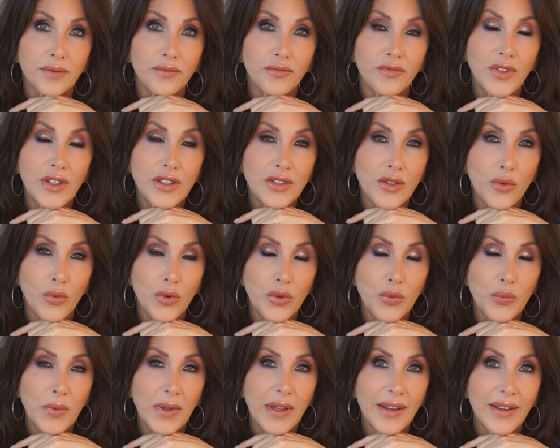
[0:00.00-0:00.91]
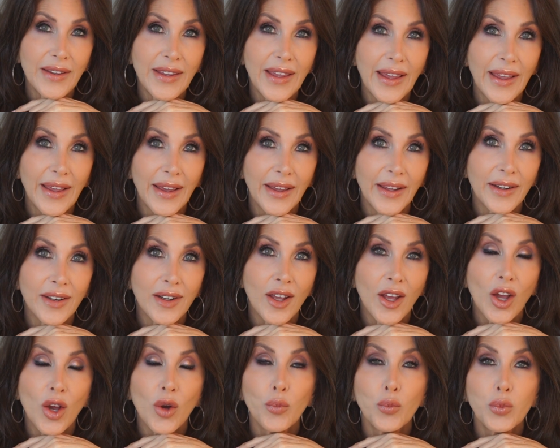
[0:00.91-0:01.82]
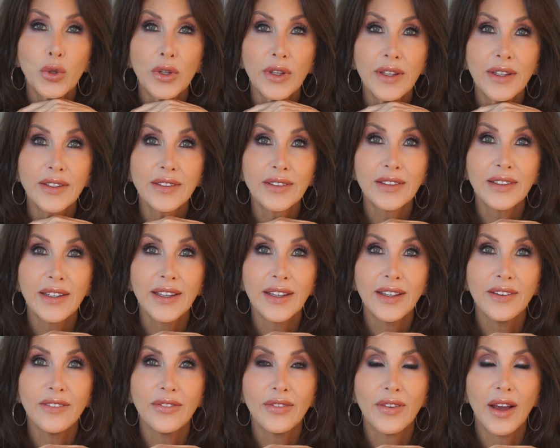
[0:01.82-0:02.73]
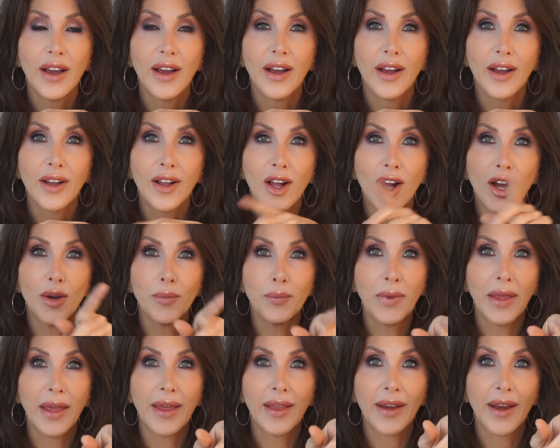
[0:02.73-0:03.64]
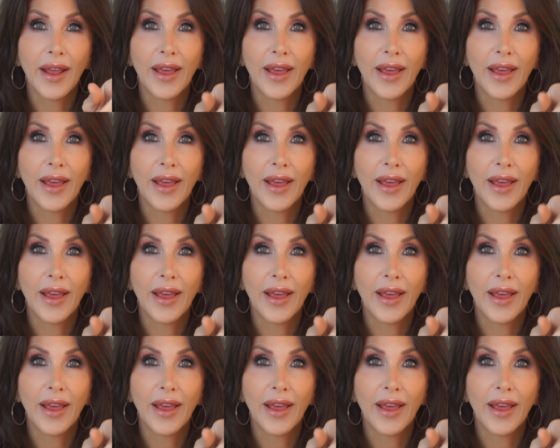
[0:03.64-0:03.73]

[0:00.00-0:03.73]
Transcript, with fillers: visit with me again. Please leave a comment